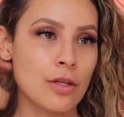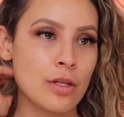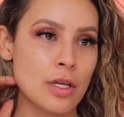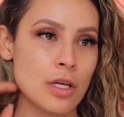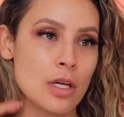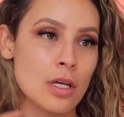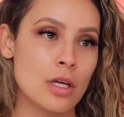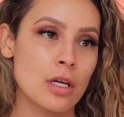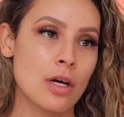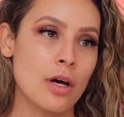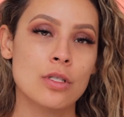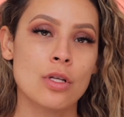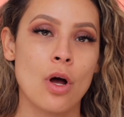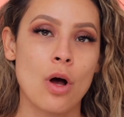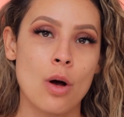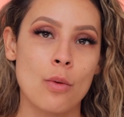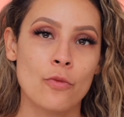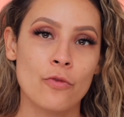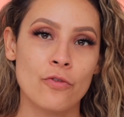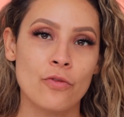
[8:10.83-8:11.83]
the
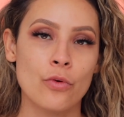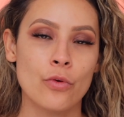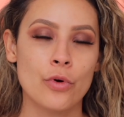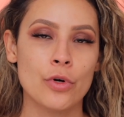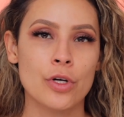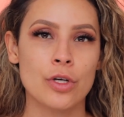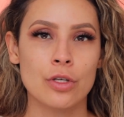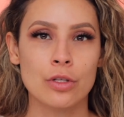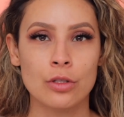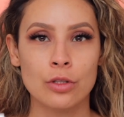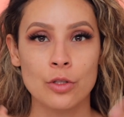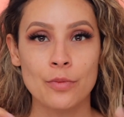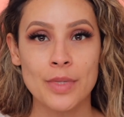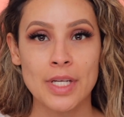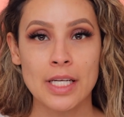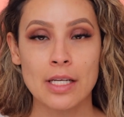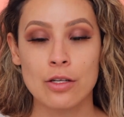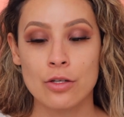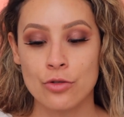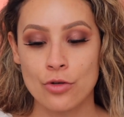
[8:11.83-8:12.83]
Tom Ford
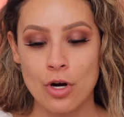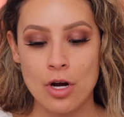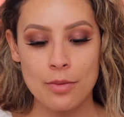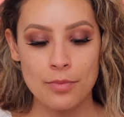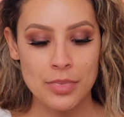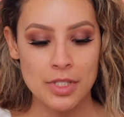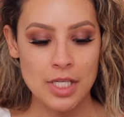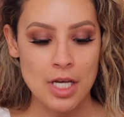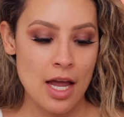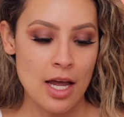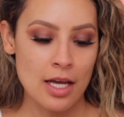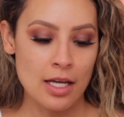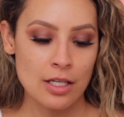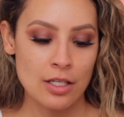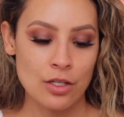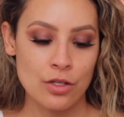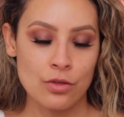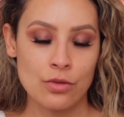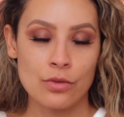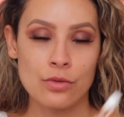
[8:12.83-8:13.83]
illuminating drops
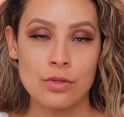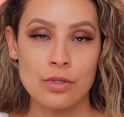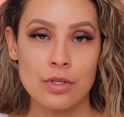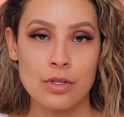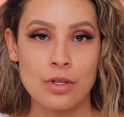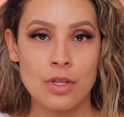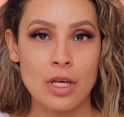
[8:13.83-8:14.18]
and use